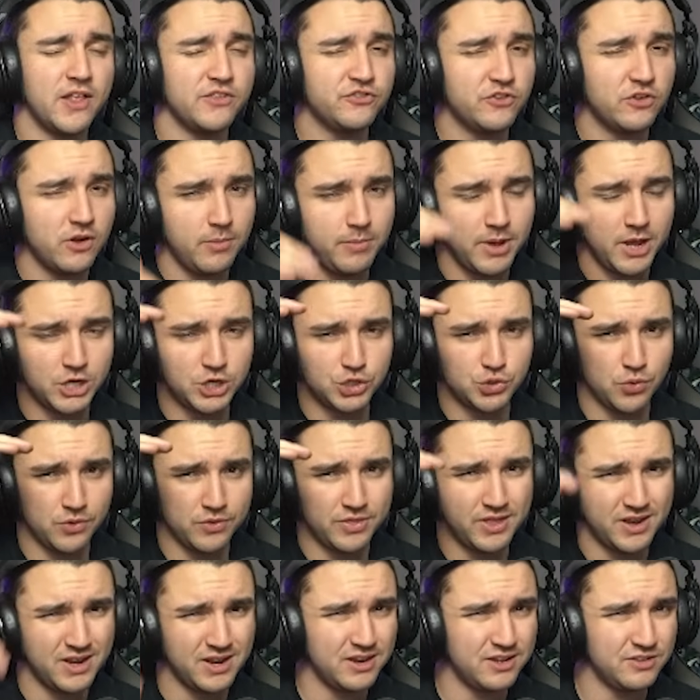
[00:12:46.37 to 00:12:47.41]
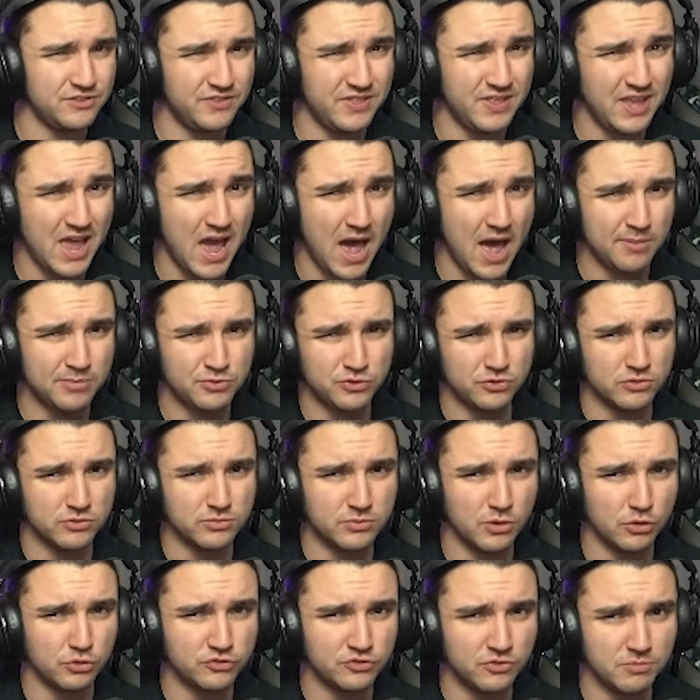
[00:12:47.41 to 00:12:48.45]
That's going to make sure that it is the
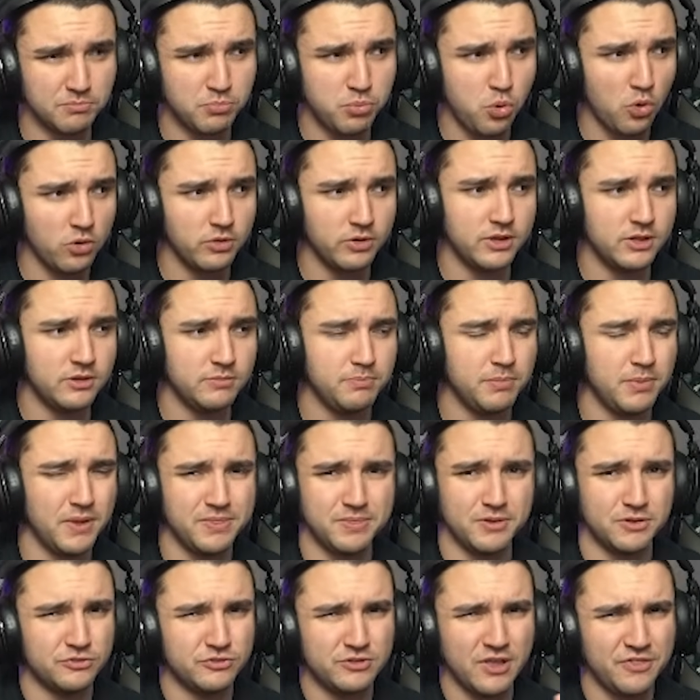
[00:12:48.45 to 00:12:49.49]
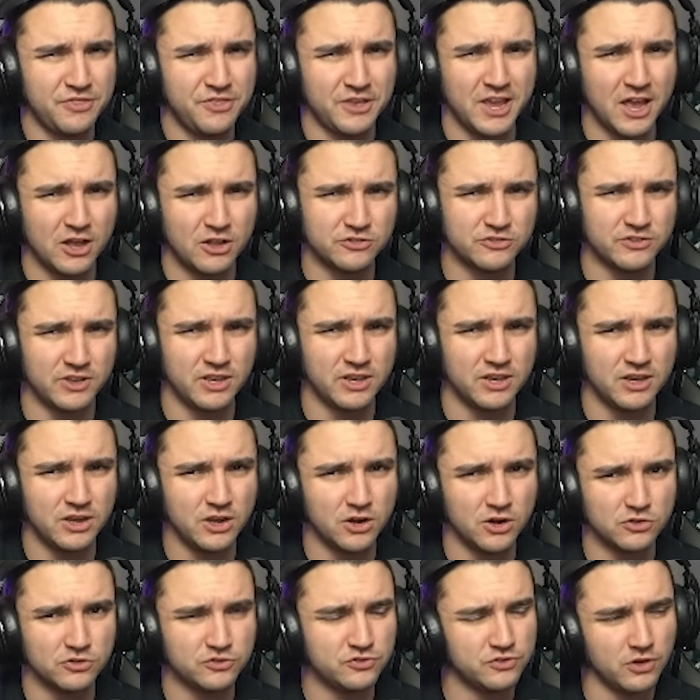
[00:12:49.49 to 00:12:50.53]
absolute most important, but there's nothing else in
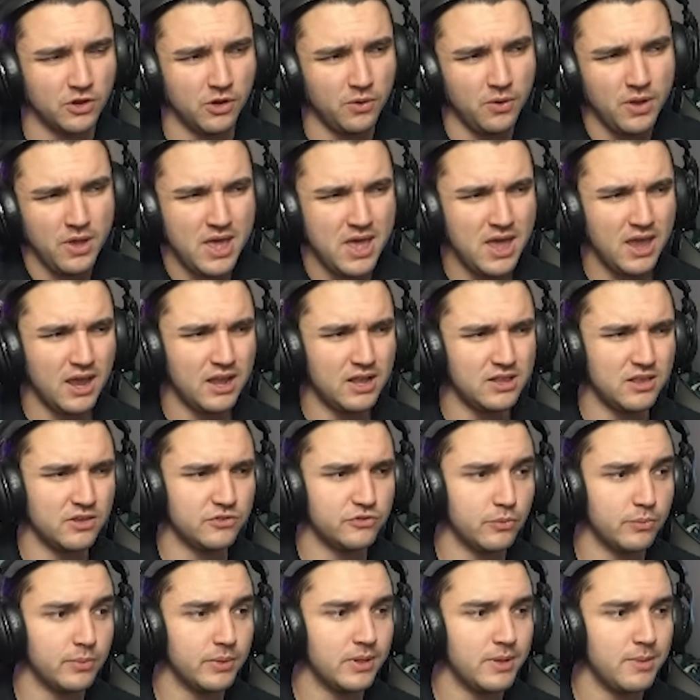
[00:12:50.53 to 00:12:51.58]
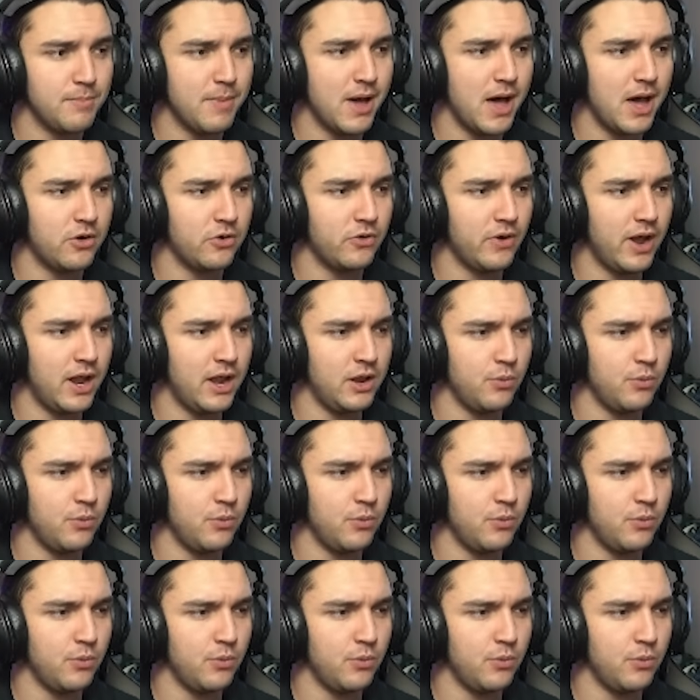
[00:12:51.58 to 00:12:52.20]
here, so it doesn't really matter.